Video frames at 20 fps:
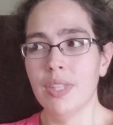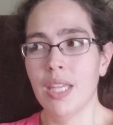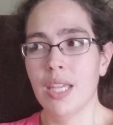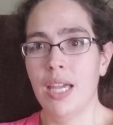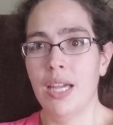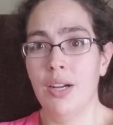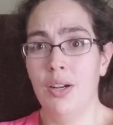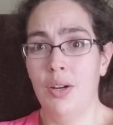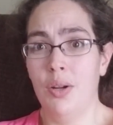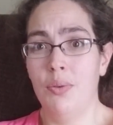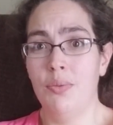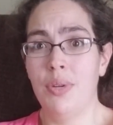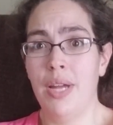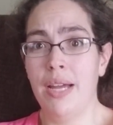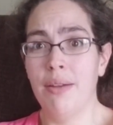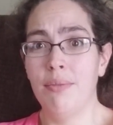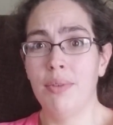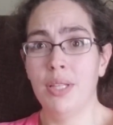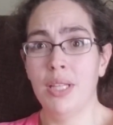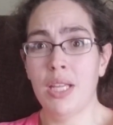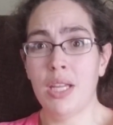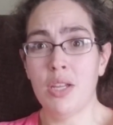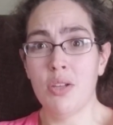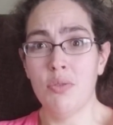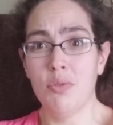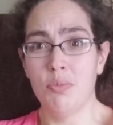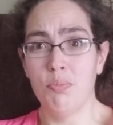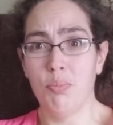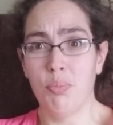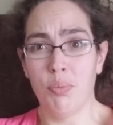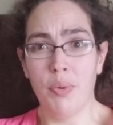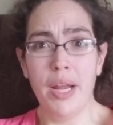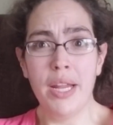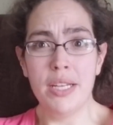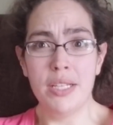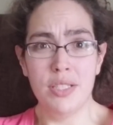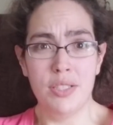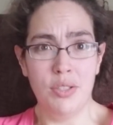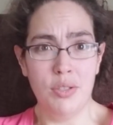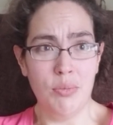I don't know, not really use
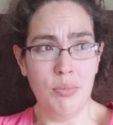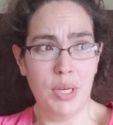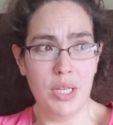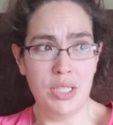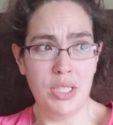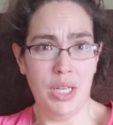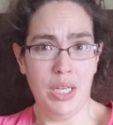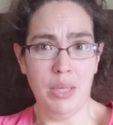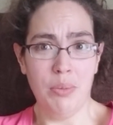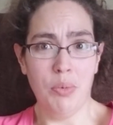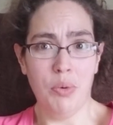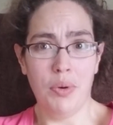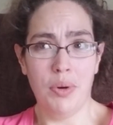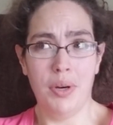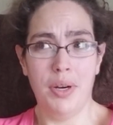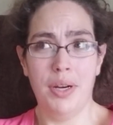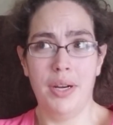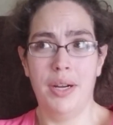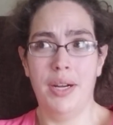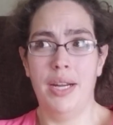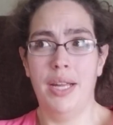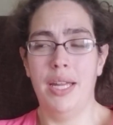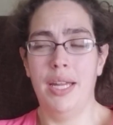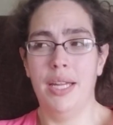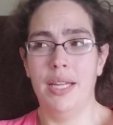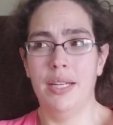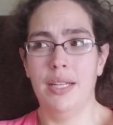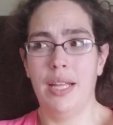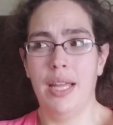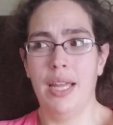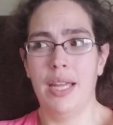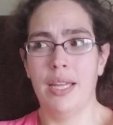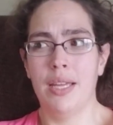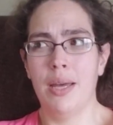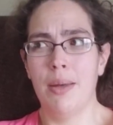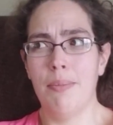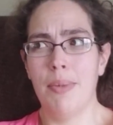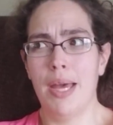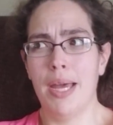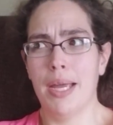bread too much anymore and, like,
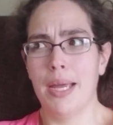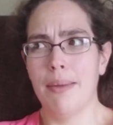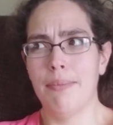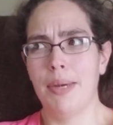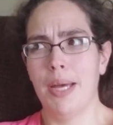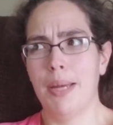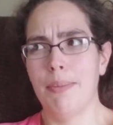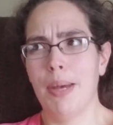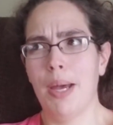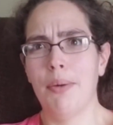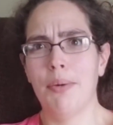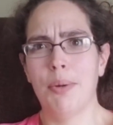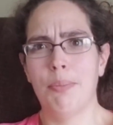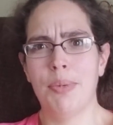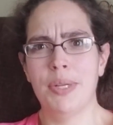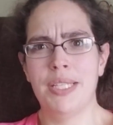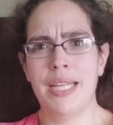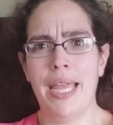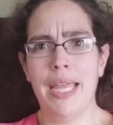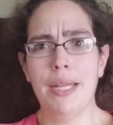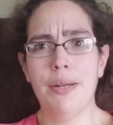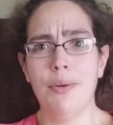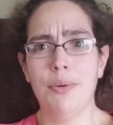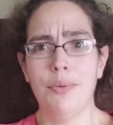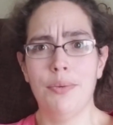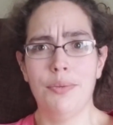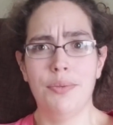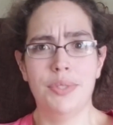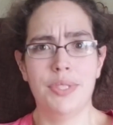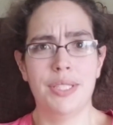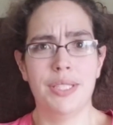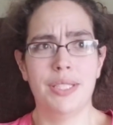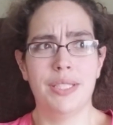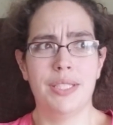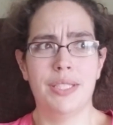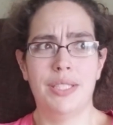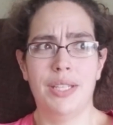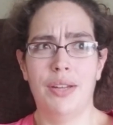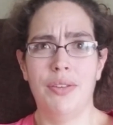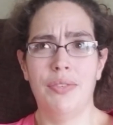cut back on my amount of potatoes and
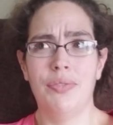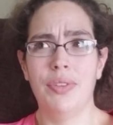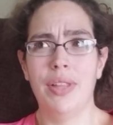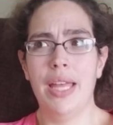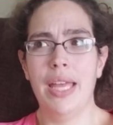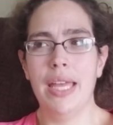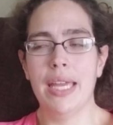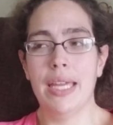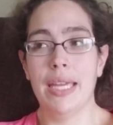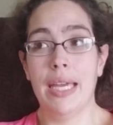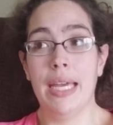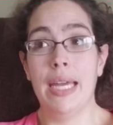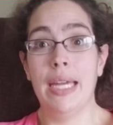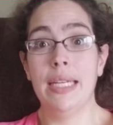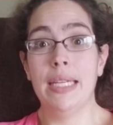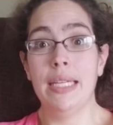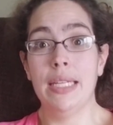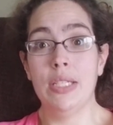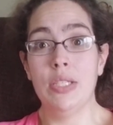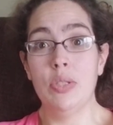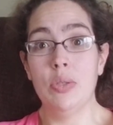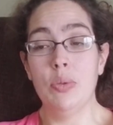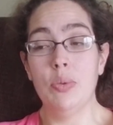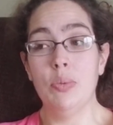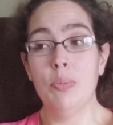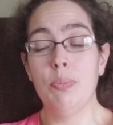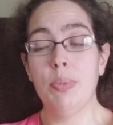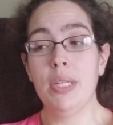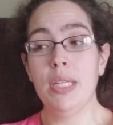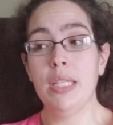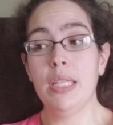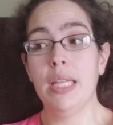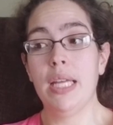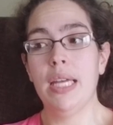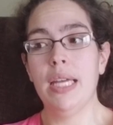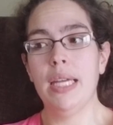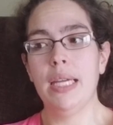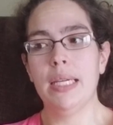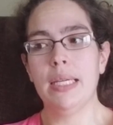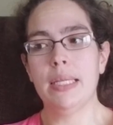stuff. Like, I need to be,
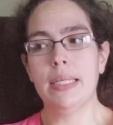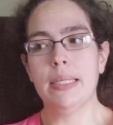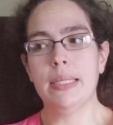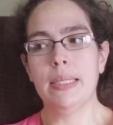like,